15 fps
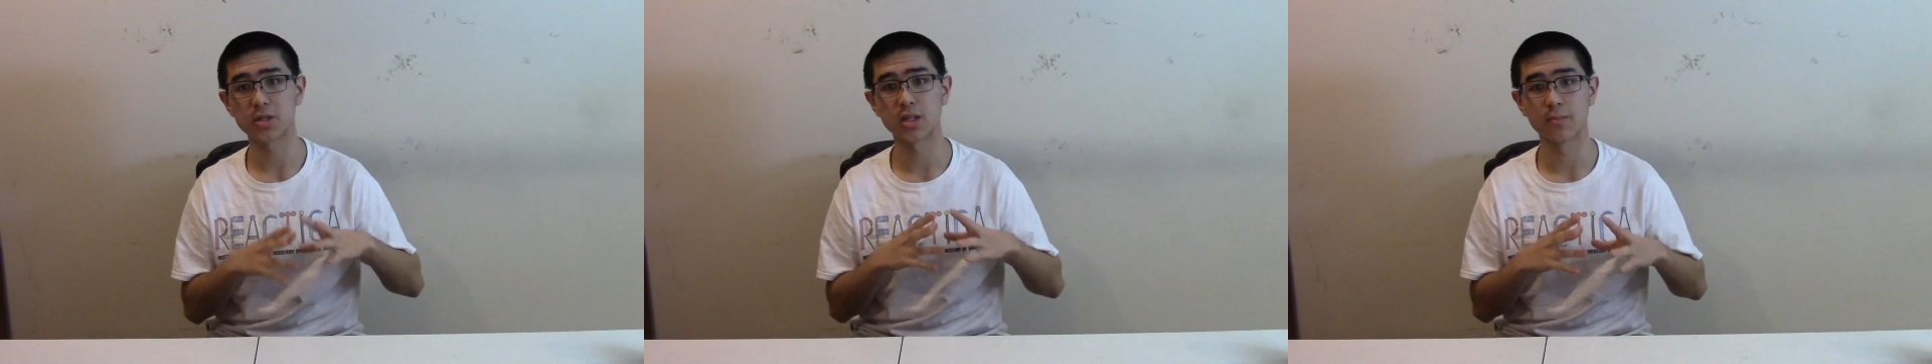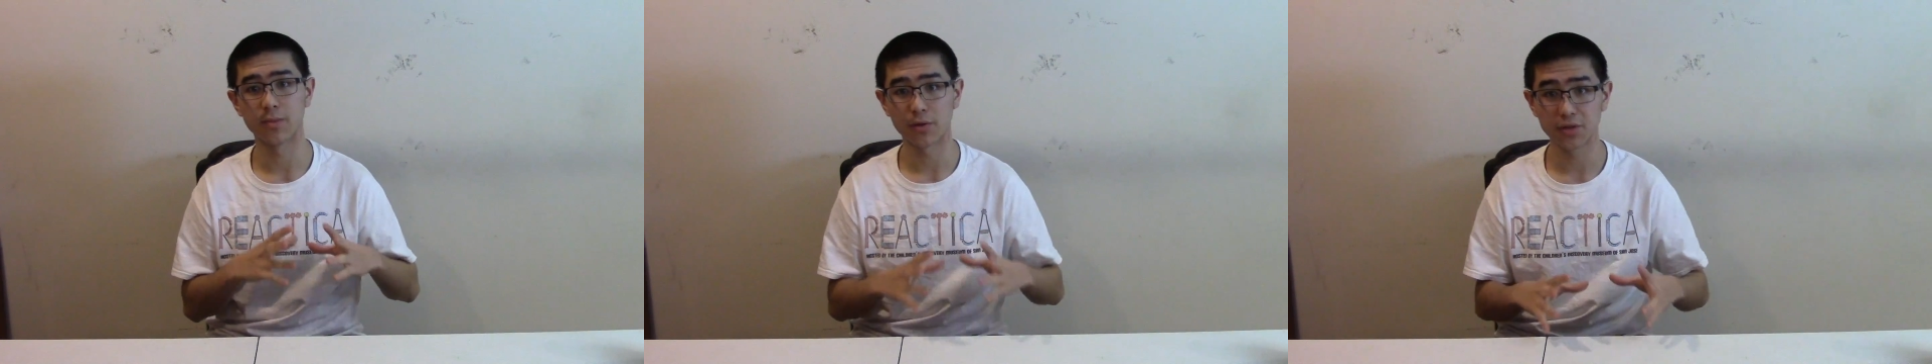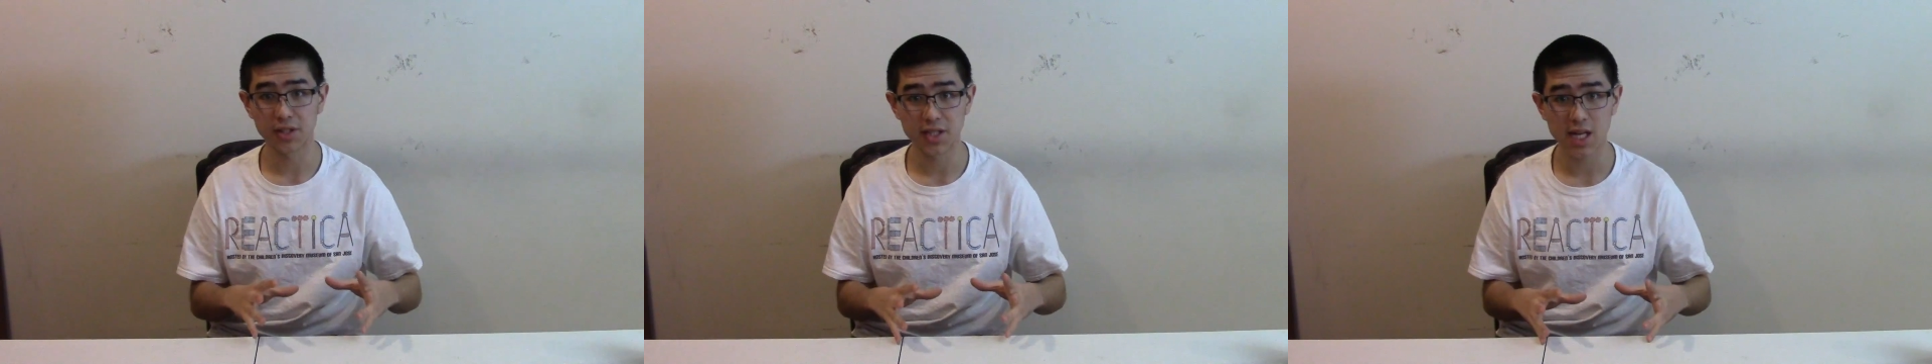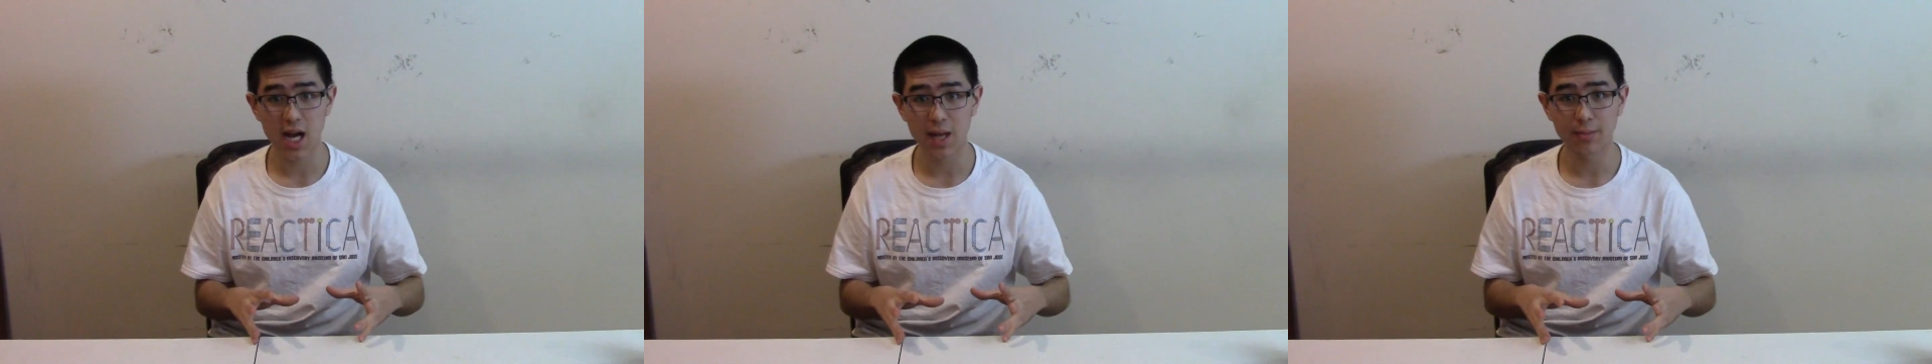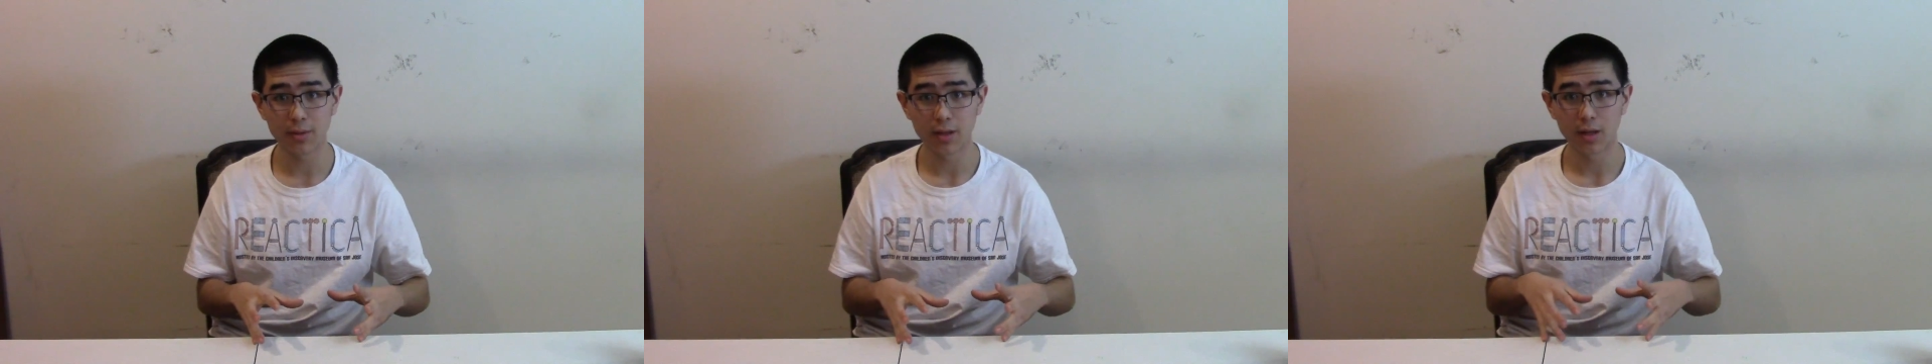of the building
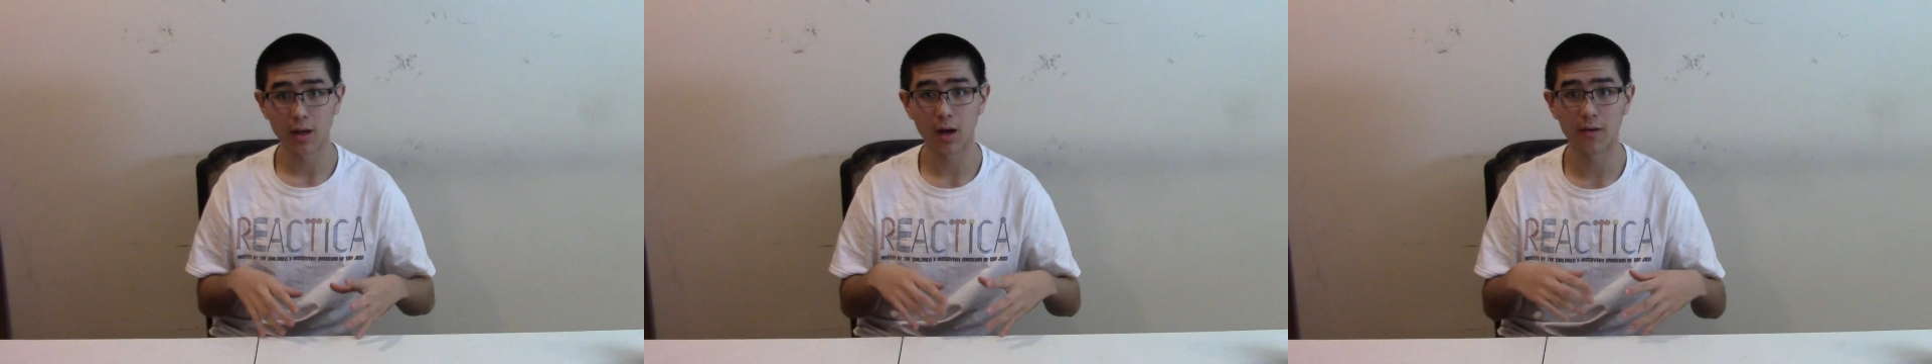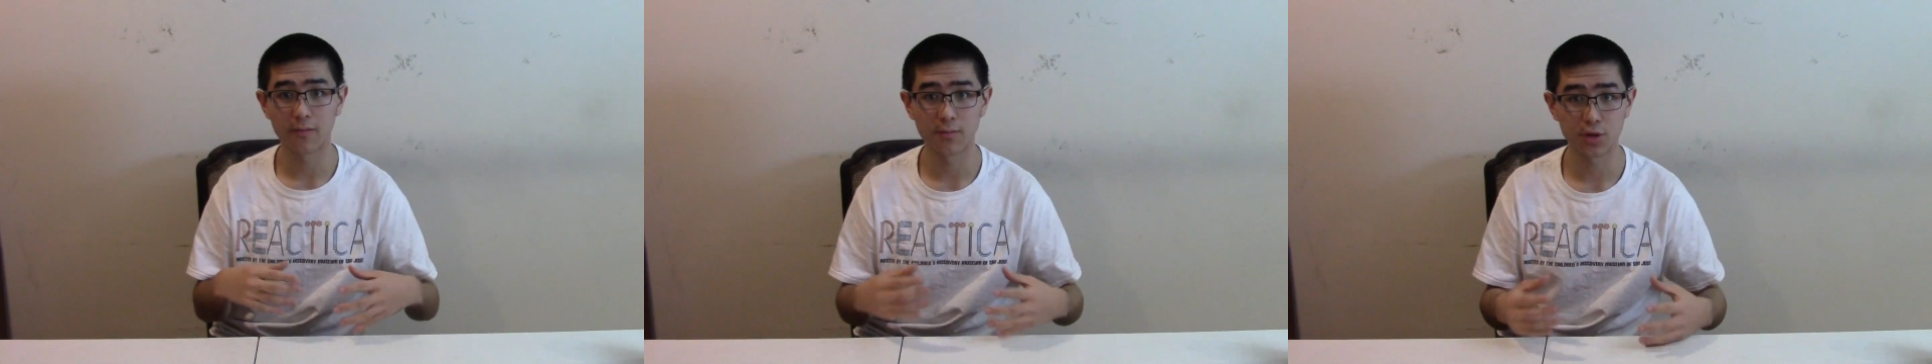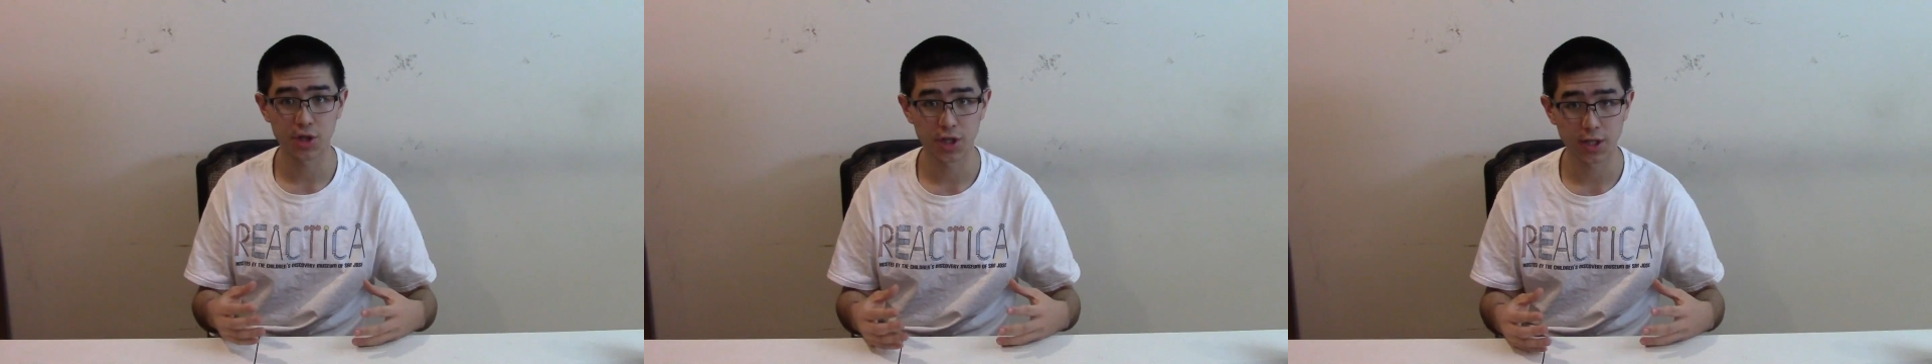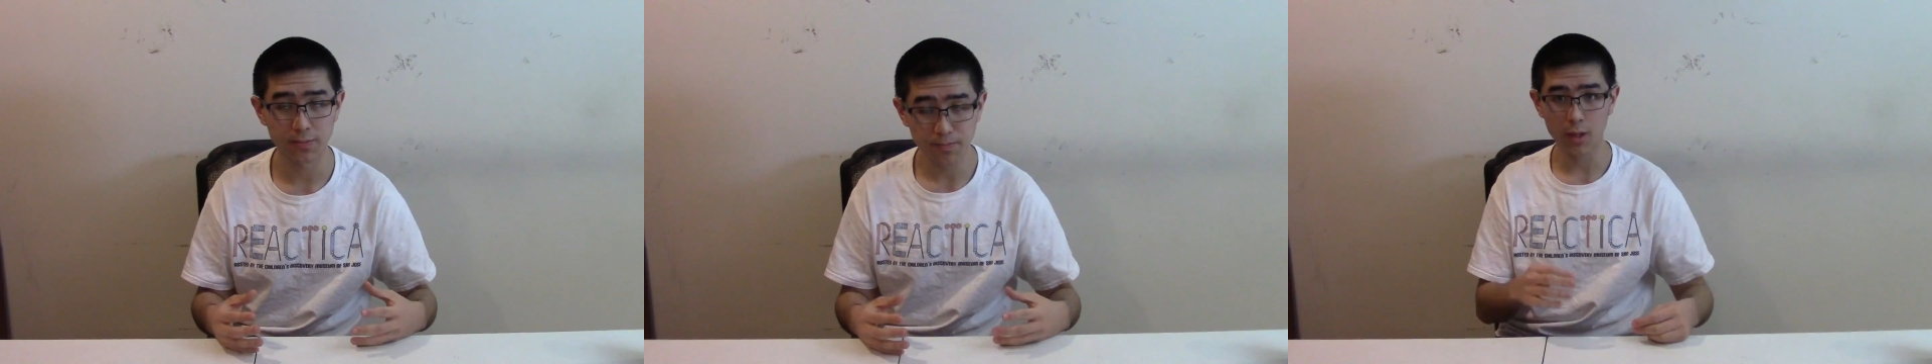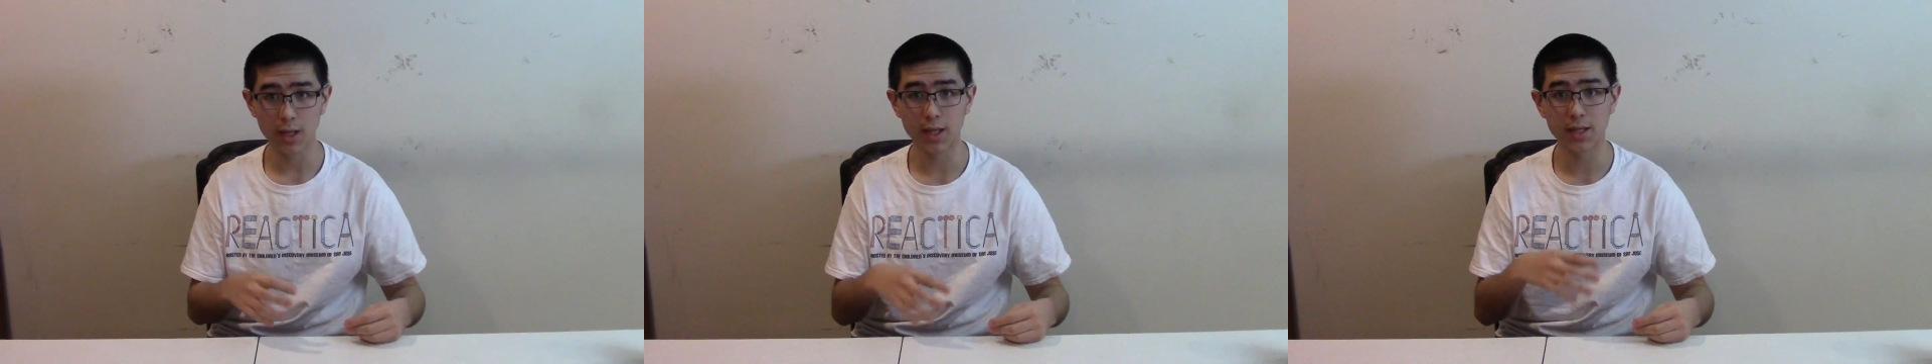time of a
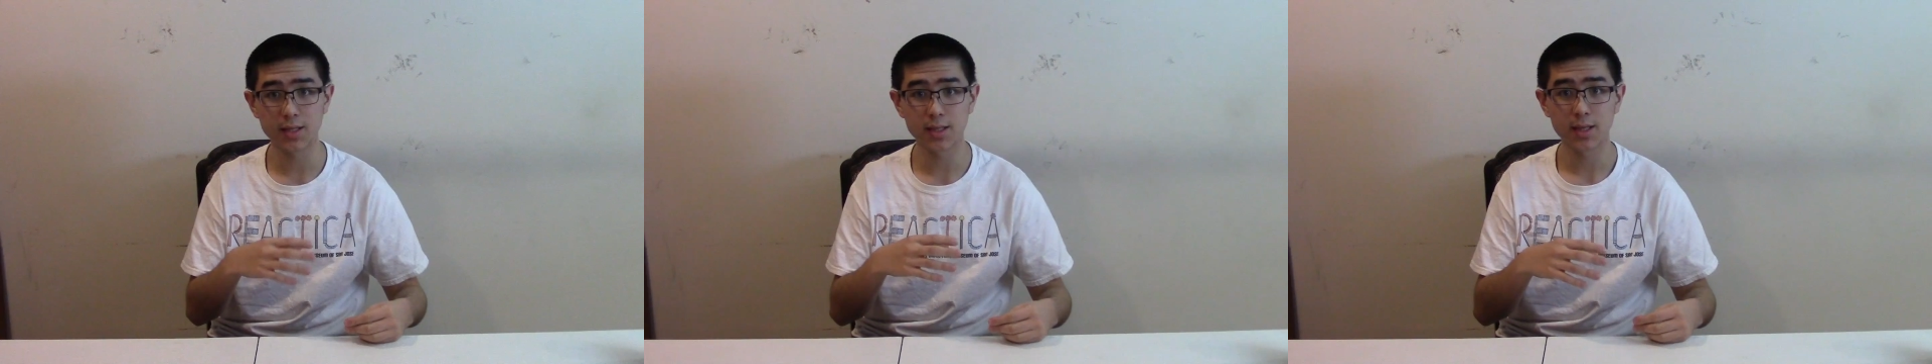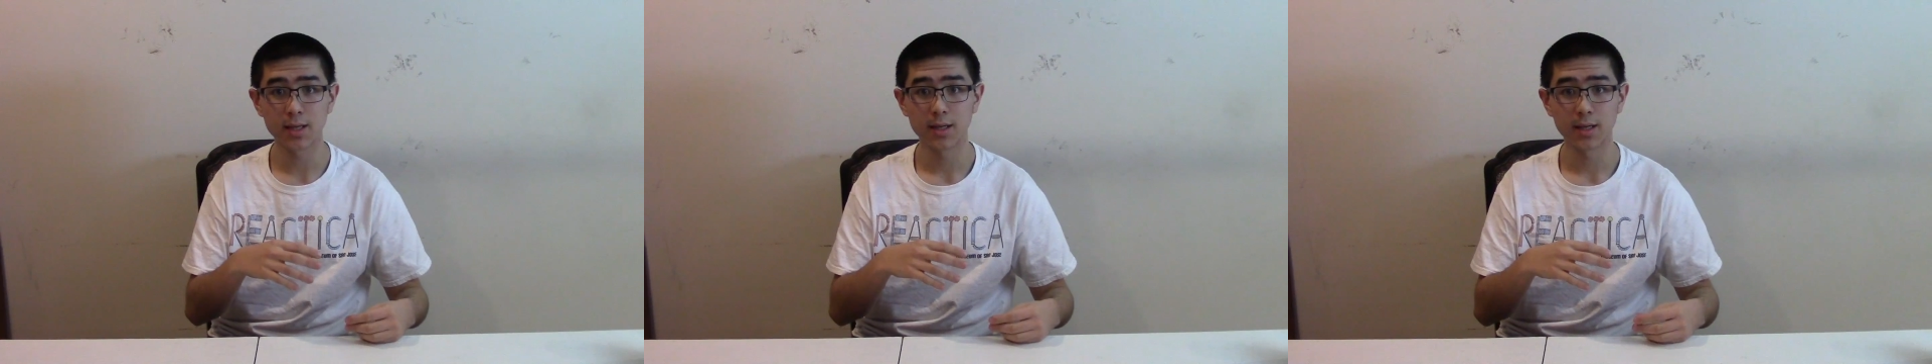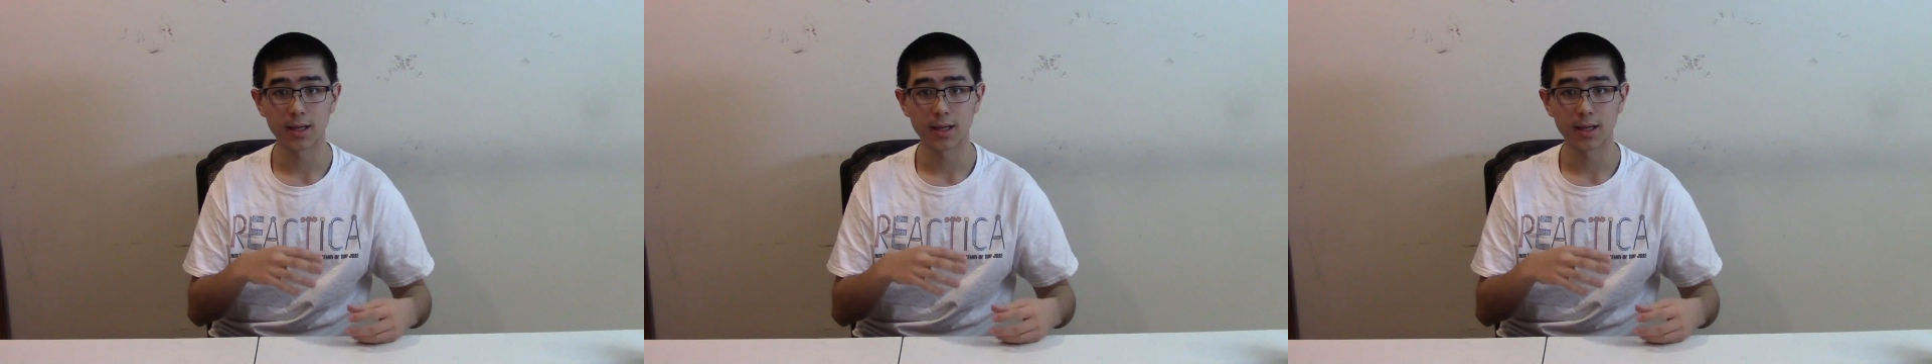machine is